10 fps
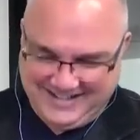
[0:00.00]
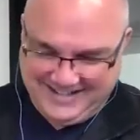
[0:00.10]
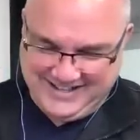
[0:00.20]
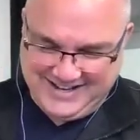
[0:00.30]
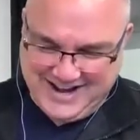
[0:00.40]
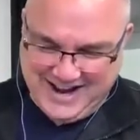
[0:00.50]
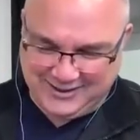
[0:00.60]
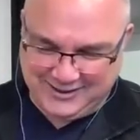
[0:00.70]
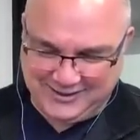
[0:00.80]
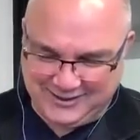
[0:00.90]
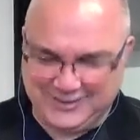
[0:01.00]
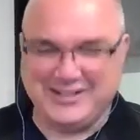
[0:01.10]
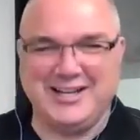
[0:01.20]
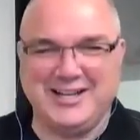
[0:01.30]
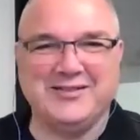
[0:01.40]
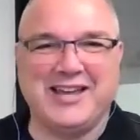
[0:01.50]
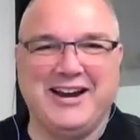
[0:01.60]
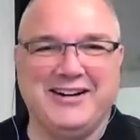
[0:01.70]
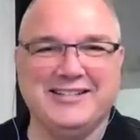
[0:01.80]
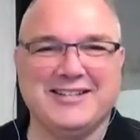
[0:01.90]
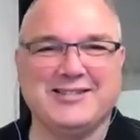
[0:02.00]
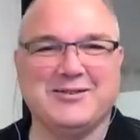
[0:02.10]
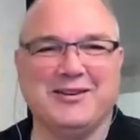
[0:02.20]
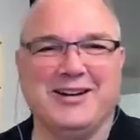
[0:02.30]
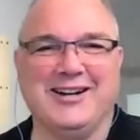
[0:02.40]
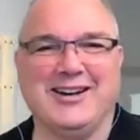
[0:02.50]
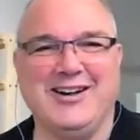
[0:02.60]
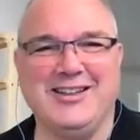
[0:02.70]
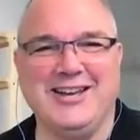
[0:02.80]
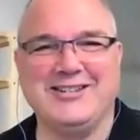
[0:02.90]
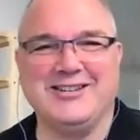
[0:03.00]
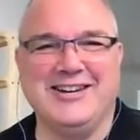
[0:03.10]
The National Association of Karens. That's what we're going to call the HOA.